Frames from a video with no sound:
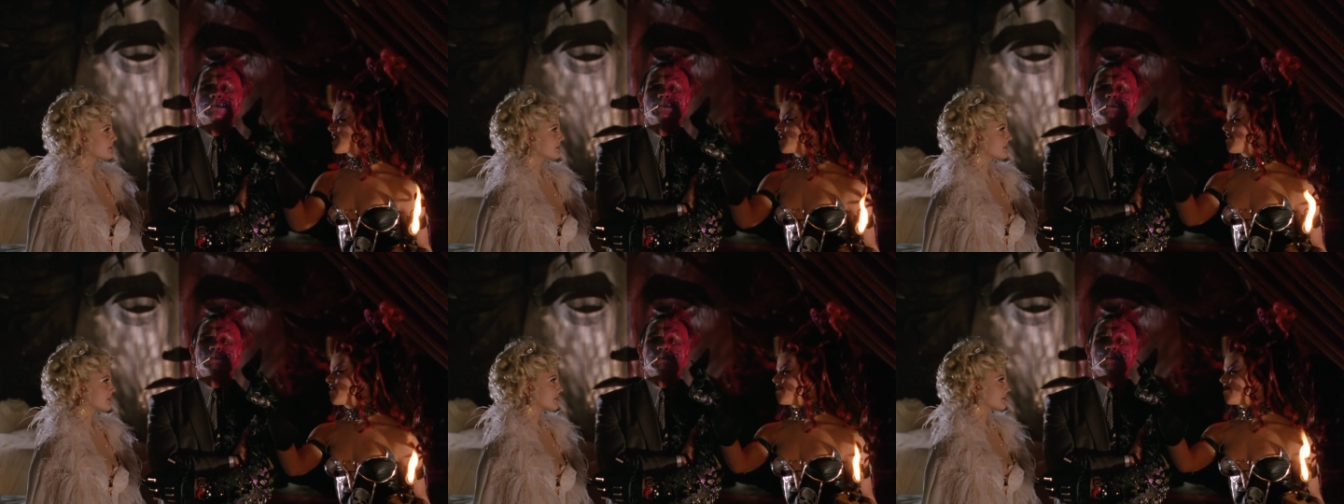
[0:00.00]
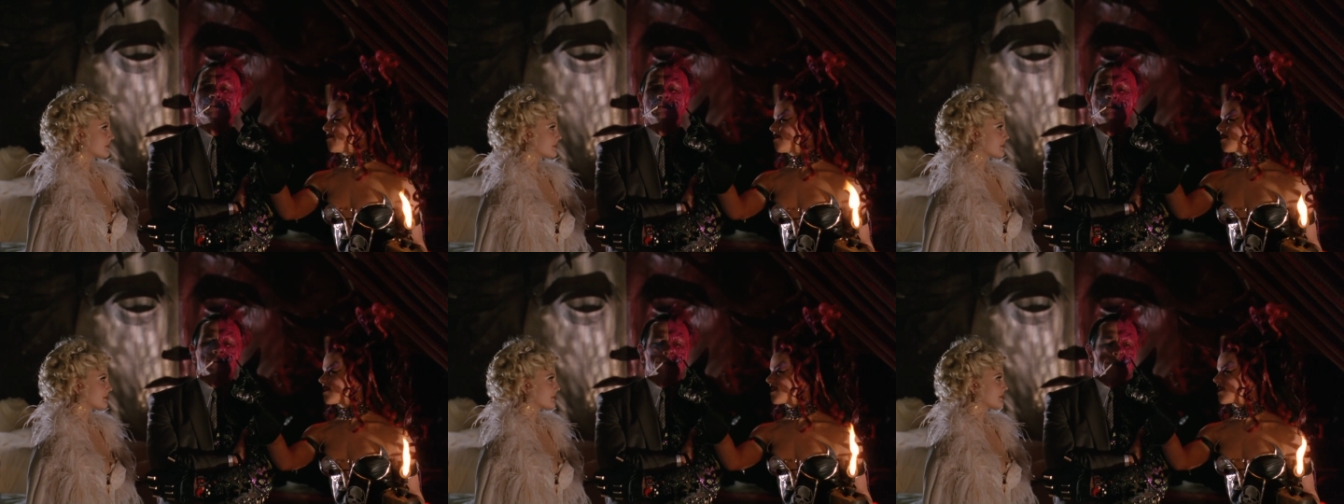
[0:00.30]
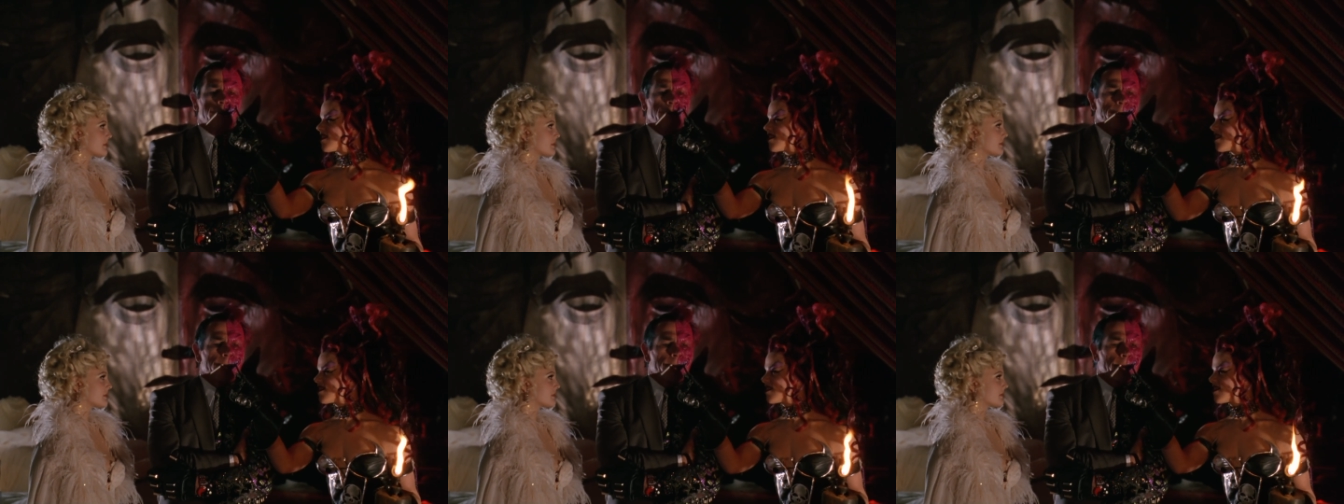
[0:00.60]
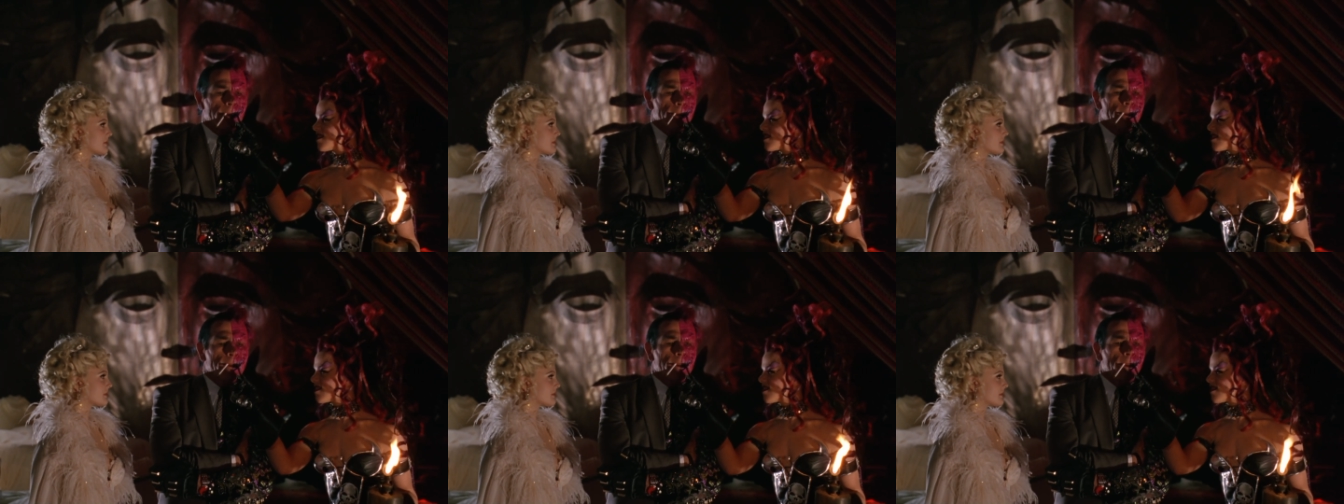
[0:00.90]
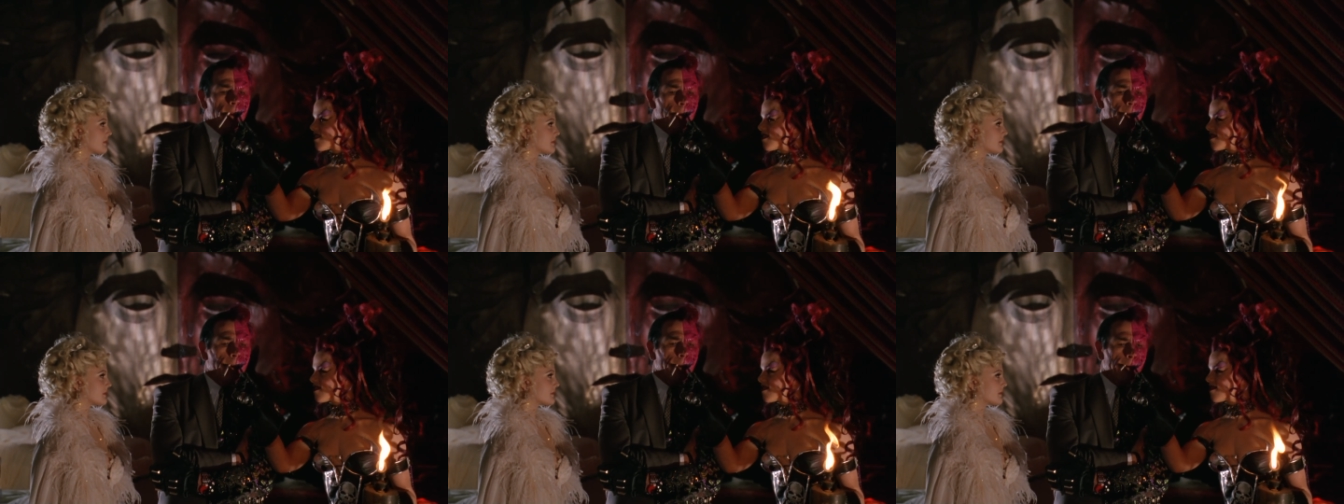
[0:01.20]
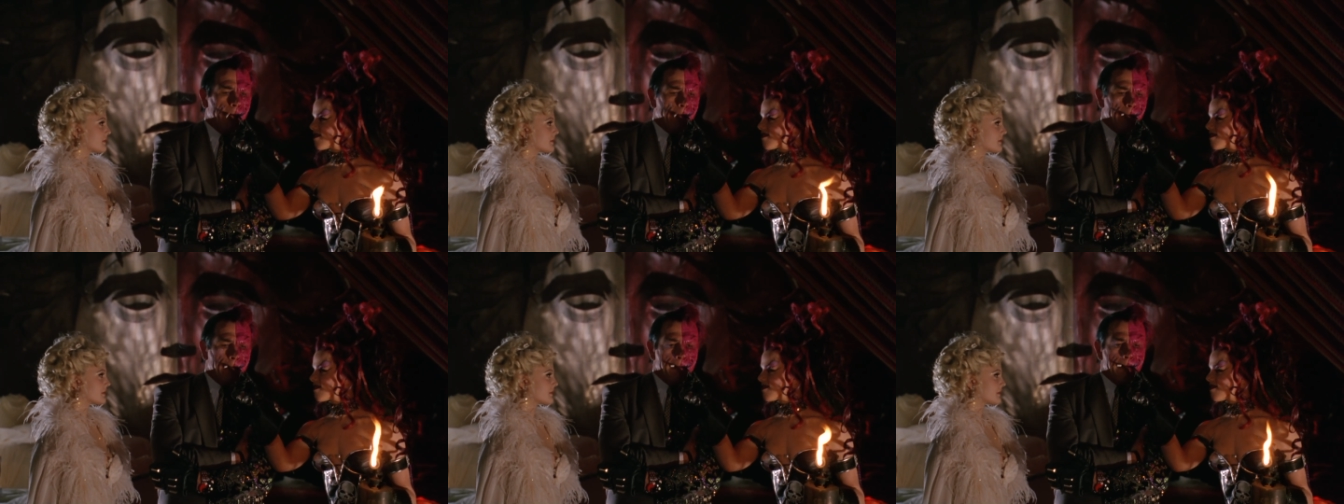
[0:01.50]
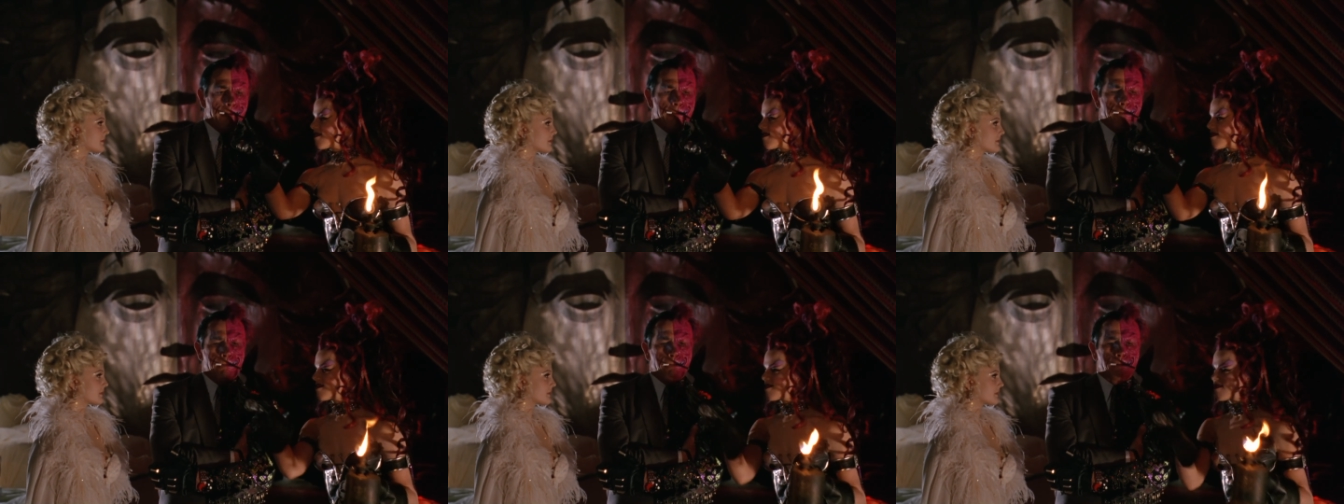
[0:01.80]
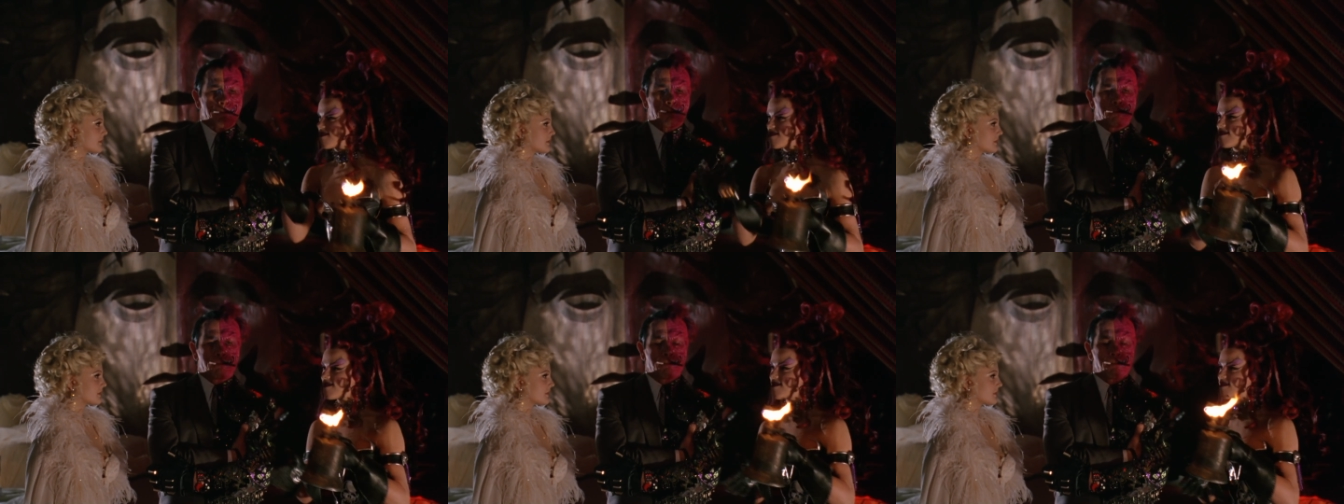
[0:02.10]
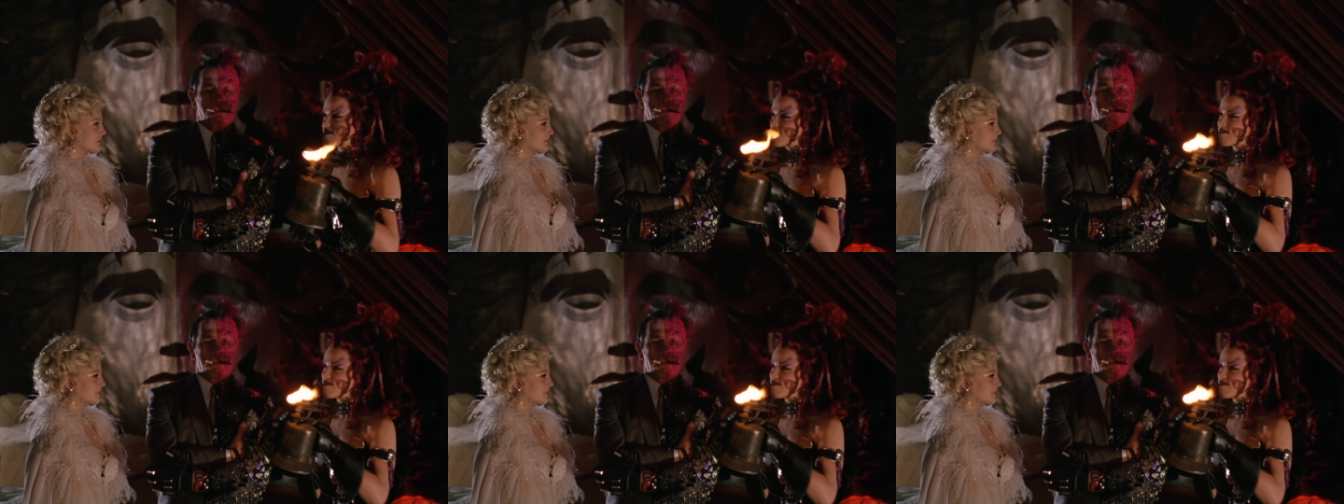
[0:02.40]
in third person to reflect his duality,